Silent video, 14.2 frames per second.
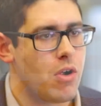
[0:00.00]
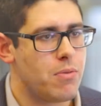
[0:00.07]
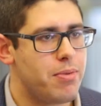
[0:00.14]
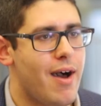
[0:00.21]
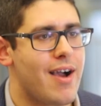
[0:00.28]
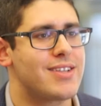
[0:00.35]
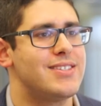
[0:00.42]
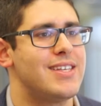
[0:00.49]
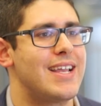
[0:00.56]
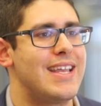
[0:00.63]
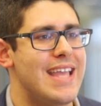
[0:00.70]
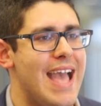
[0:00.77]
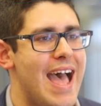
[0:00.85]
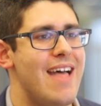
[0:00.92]
roadblocks
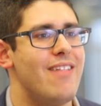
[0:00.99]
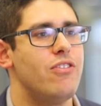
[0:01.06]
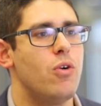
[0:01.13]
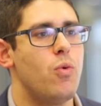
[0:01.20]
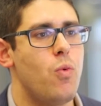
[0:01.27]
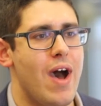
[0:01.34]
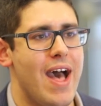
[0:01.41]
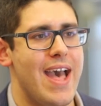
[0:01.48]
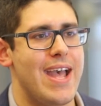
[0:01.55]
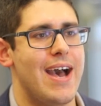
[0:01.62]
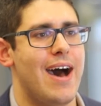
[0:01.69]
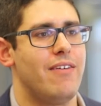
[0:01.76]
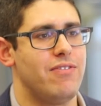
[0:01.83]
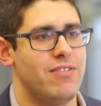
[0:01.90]
that get in the
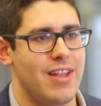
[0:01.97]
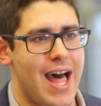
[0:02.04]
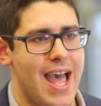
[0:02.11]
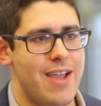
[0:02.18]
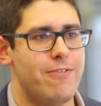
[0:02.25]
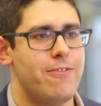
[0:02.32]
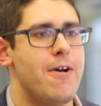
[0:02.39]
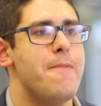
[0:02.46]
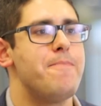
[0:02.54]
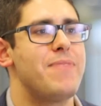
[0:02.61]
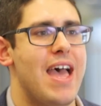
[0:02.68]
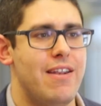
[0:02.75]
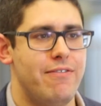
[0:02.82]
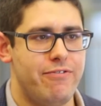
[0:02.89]
way of life
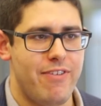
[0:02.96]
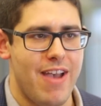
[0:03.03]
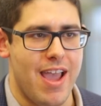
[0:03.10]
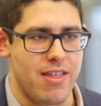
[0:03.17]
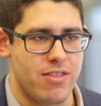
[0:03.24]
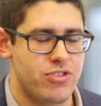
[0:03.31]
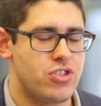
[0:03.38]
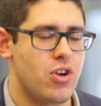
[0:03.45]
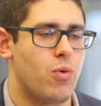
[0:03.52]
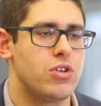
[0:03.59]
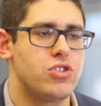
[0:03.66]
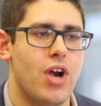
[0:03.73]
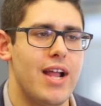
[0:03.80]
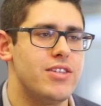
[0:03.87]
and faith. So
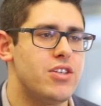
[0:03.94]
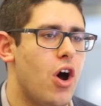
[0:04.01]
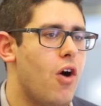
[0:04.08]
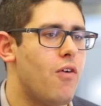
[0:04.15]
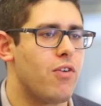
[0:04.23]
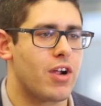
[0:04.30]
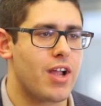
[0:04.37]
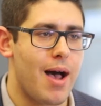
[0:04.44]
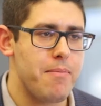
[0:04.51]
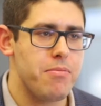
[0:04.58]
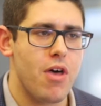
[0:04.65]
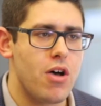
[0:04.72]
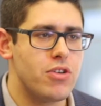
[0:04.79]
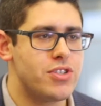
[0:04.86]
we're trying to
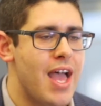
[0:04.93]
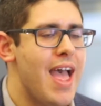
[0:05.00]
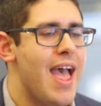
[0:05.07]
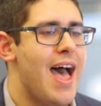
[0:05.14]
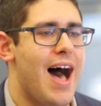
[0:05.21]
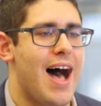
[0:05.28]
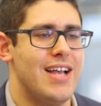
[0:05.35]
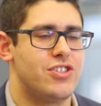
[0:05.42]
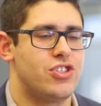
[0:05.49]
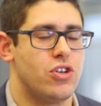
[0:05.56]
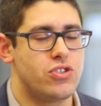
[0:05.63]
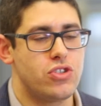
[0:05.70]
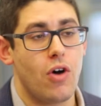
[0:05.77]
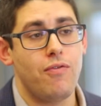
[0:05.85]
overcome those.
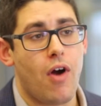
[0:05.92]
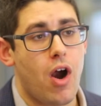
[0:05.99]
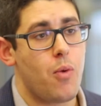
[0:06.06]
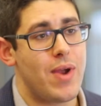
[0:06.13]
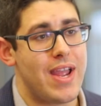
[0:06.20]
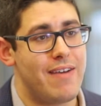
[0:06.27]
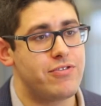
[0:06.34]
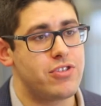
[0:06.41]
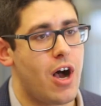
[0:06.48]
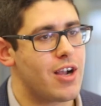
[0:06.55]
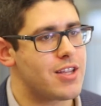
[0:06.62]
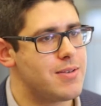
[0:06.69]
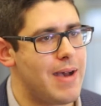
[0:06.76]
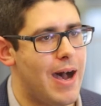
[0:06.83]
So far we have
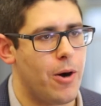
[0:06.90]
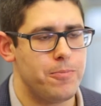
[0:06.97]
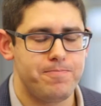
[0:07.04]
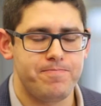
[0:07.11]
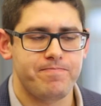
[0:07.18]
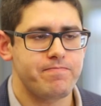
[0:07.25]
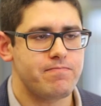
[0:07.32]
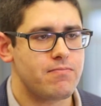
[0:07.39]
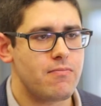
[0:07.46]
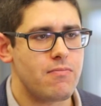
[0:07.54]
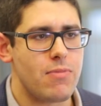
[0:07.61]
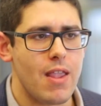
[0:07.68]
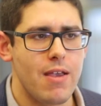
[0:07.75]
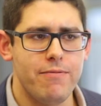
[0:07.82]
talked about
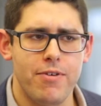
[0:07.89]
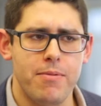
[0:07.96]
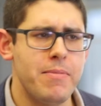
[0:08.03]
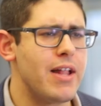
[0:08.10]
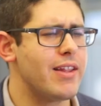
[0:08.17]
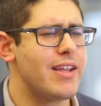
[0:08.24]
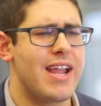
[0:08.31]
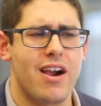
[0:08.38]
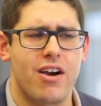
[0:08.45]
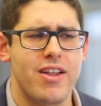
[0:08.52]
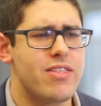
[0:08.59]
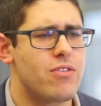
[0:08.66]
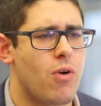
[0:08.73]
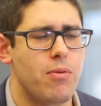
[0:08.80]

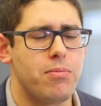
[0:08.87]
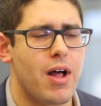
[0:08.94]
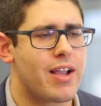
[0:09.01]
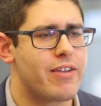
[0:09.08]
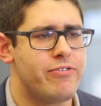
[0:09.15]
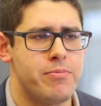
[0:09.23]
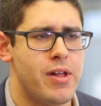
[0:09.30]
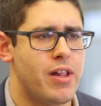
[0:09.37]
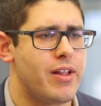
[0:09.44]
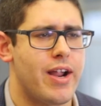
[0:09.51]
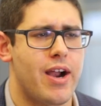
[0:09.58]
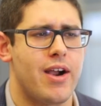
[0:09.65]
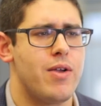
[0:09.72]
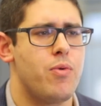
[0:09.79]
familiarity, the roadblock of
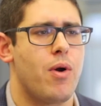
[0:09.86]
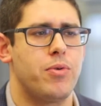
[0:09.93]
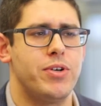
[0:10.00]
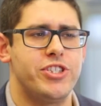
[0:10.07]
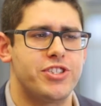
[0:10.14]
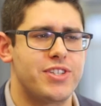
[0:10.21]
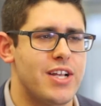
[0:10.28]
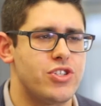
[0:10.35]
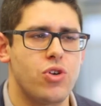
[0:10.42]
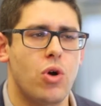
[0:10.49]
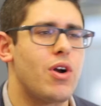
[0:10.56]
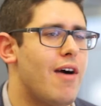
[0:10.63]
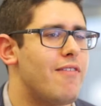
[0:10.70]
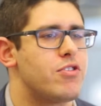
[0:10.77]
familiarity, where we just get
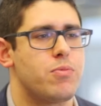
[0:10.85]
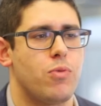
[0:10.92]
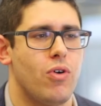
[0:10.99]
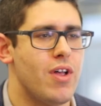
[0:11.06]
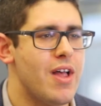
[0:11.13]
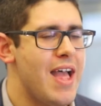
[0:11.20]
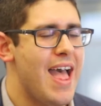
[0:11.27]
so comfortable